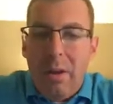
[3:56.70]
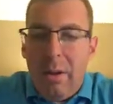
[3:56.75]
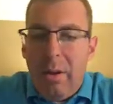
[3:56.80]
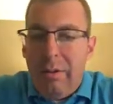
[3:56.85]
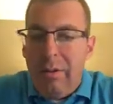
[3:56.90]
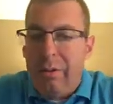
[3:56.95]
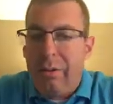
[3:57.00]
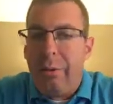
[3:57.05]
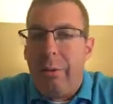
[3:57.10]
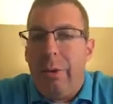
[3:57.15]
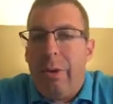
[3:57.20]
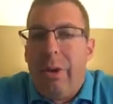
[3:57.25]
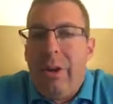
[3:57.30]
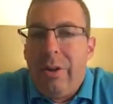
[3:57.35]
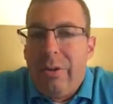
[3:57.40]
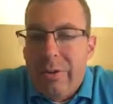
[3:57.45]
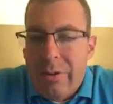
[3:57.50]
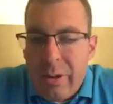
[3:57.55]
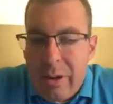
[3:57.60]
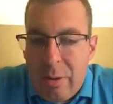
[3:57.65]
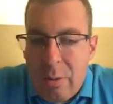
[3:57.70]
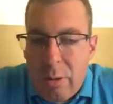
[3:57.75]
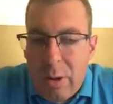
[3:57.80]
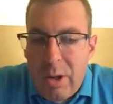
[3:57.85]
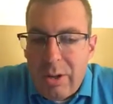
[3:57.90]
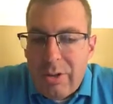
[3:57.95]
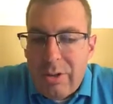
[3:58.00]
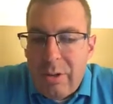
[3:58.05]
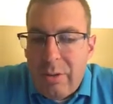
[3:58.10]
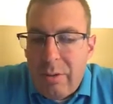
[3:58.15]
This is a really interesting
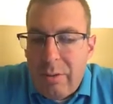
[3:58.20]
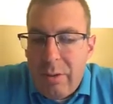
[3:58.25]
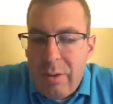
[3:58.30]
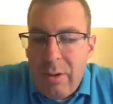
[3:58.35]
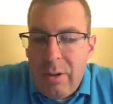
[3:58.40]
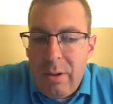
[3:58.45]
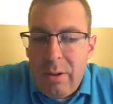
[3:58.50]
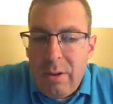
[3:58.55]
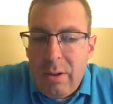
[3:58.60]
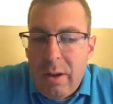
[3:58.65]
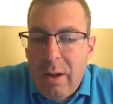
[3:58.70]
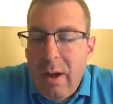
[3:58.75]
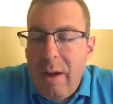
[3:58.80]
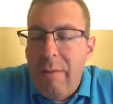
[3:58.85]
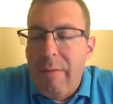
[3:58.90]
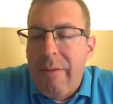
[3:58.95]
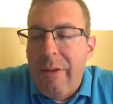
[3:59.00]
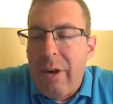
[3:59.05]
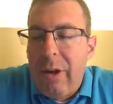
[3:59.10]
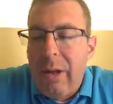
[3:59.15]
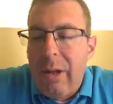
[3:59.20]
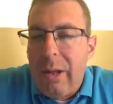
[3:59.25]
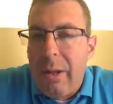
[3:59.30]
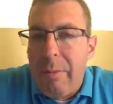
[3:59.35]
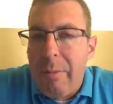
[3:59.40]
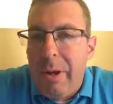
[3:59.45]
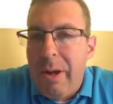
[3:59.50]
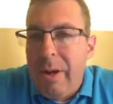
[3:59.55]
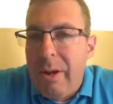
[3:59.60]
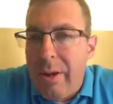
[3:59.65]
question. I have very
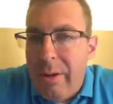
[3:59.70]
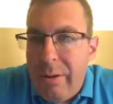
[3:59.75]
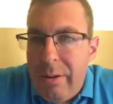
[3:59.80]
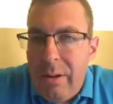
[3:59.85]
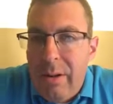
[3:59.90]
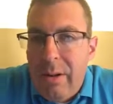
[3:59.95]
limited